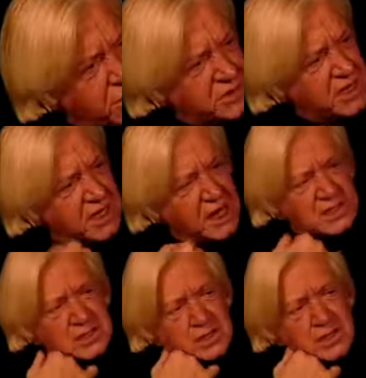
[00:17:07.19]
What did he
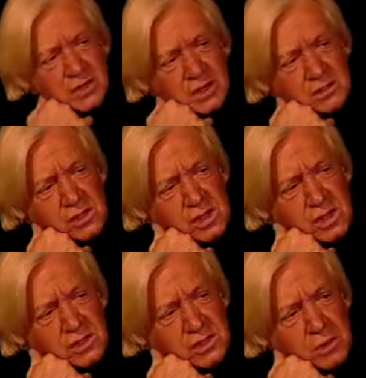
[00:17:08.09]
like to drink,
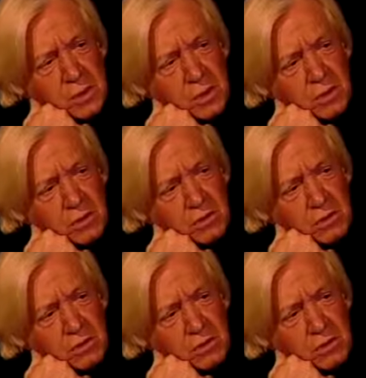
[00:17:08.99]
Tyrone Power?